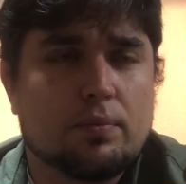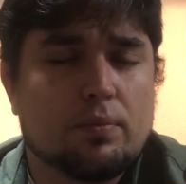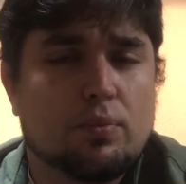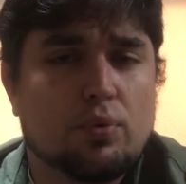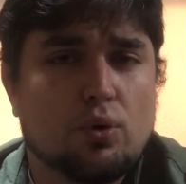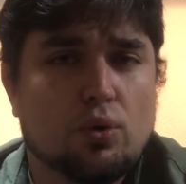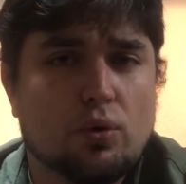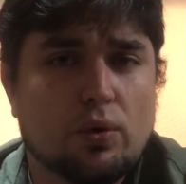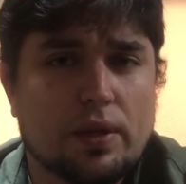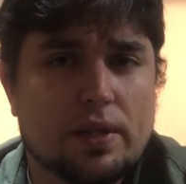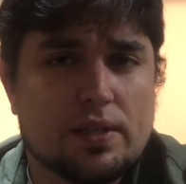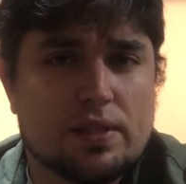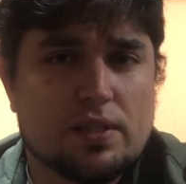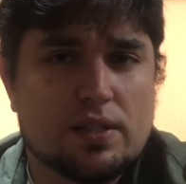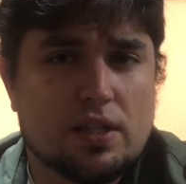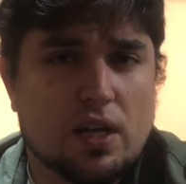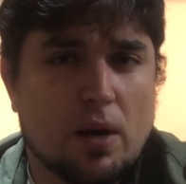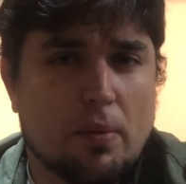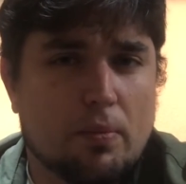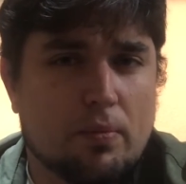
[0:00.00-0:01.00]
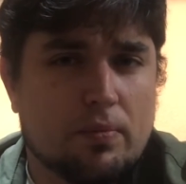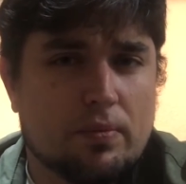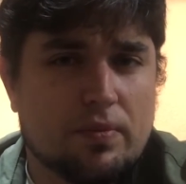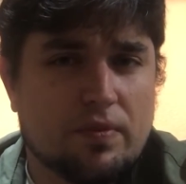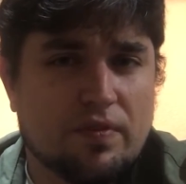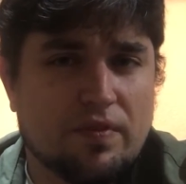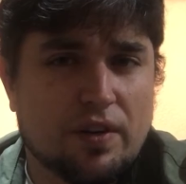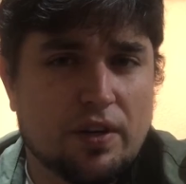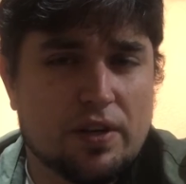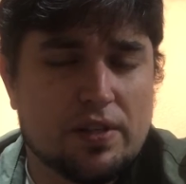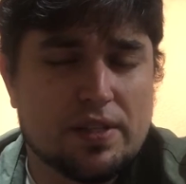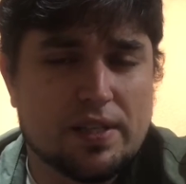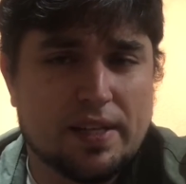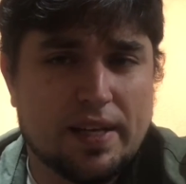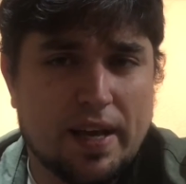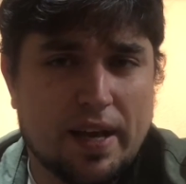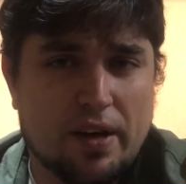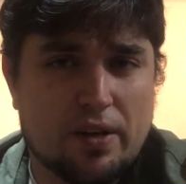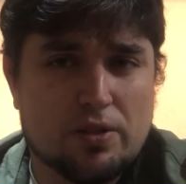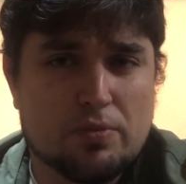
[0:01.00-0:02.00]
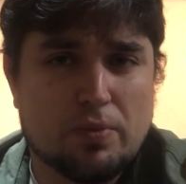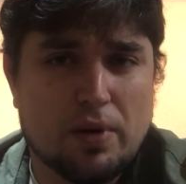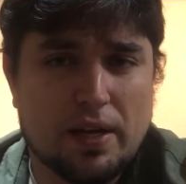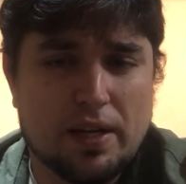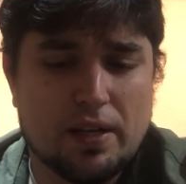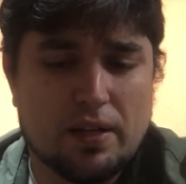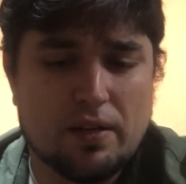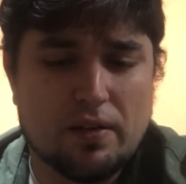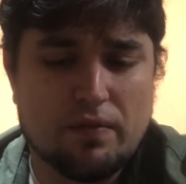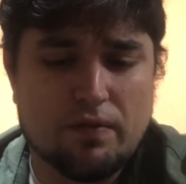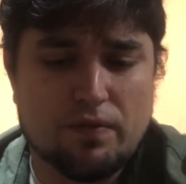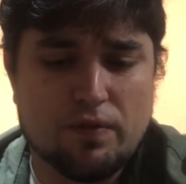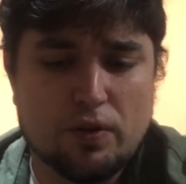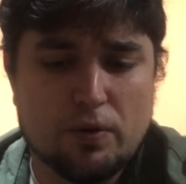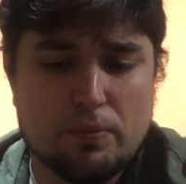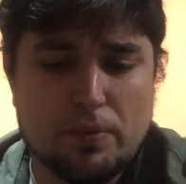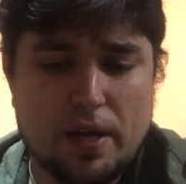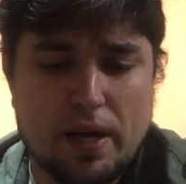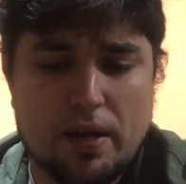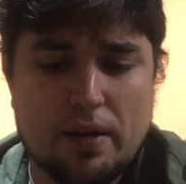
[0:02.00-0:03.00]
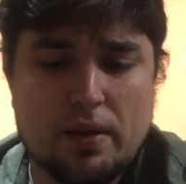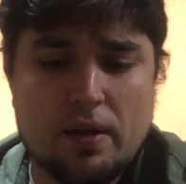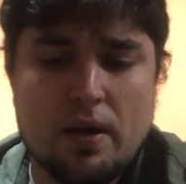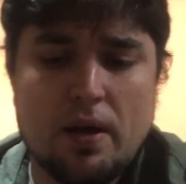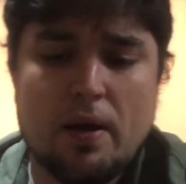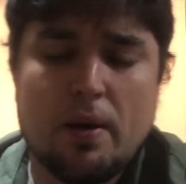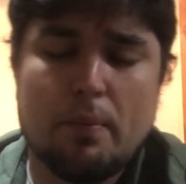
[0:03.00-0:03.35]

pull in some various accounts, but I can confirm that.